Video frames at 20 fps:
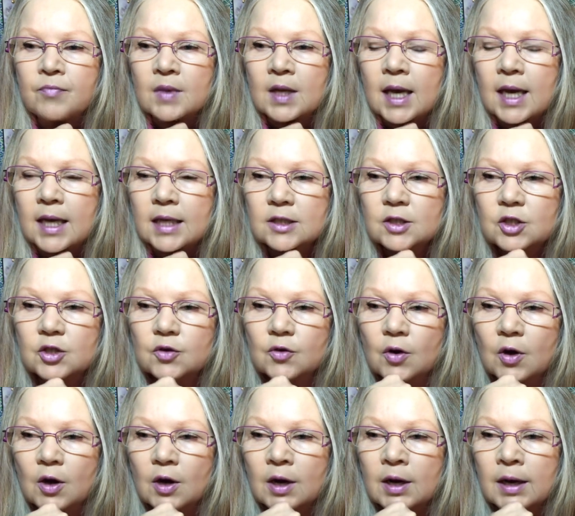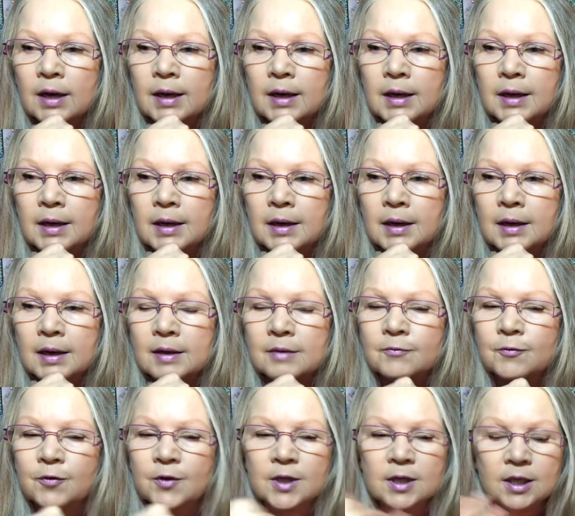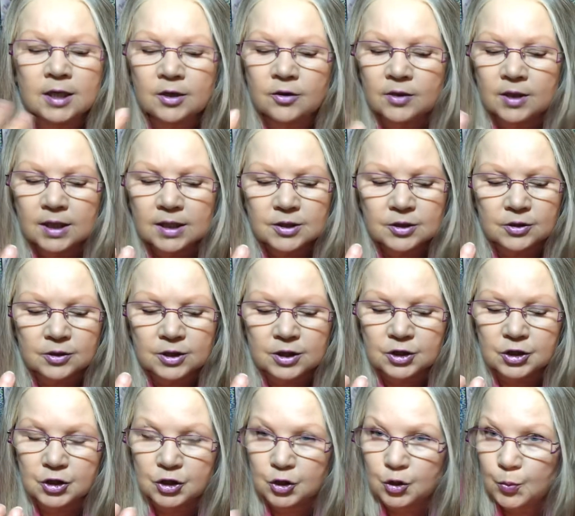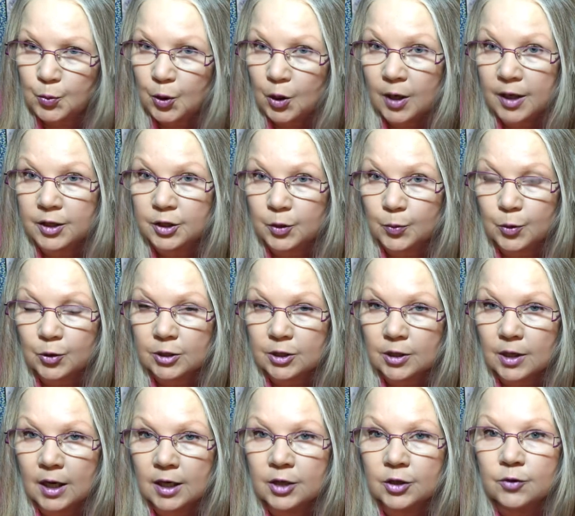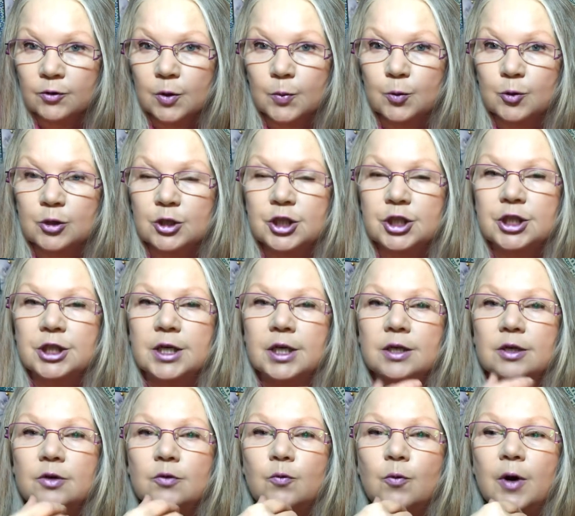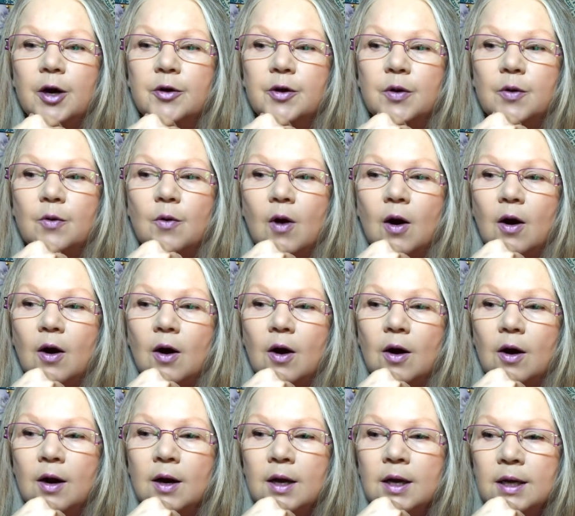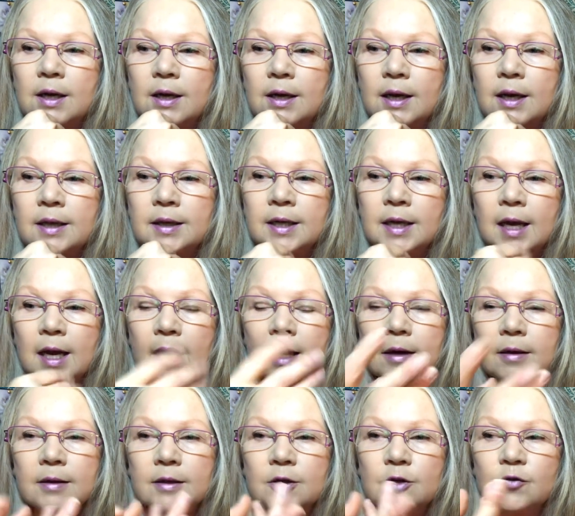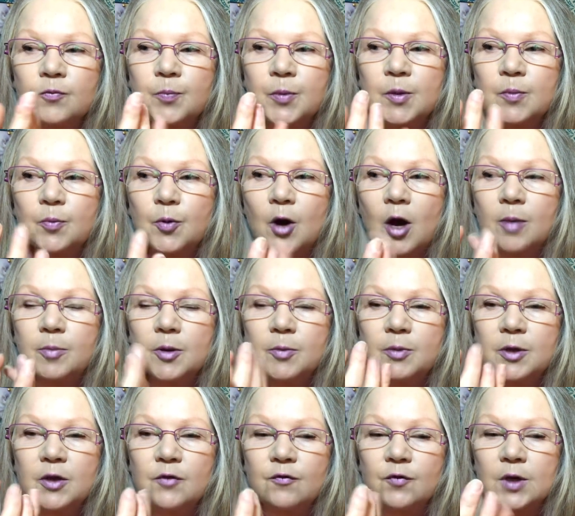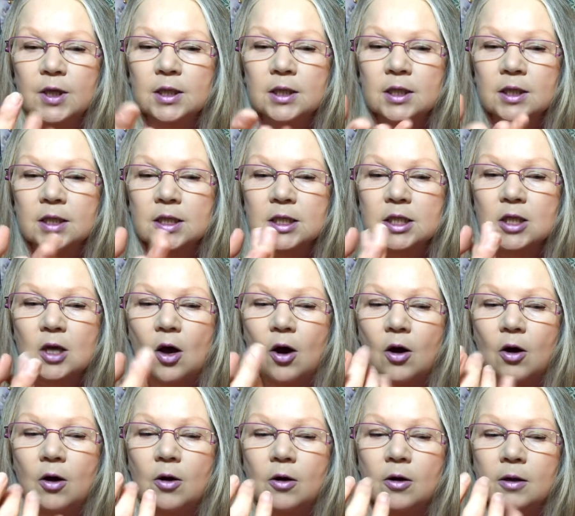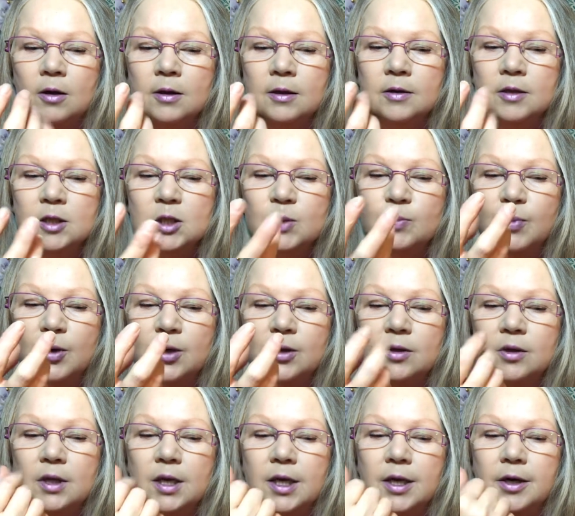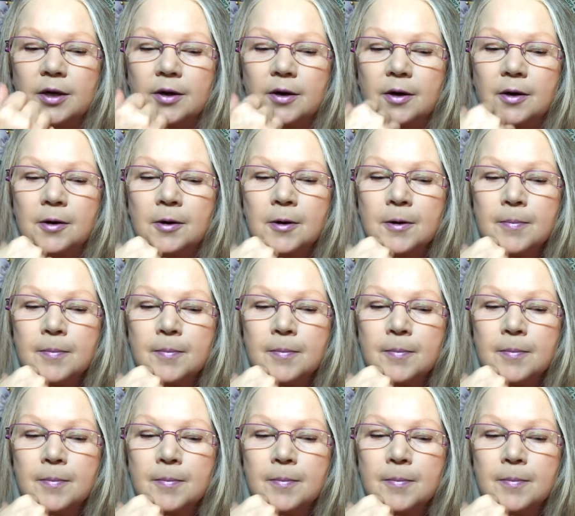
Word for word: headstrong and I feel like you guys are just super under underappreciated where you are and that you've been probably feeling this call, this pull here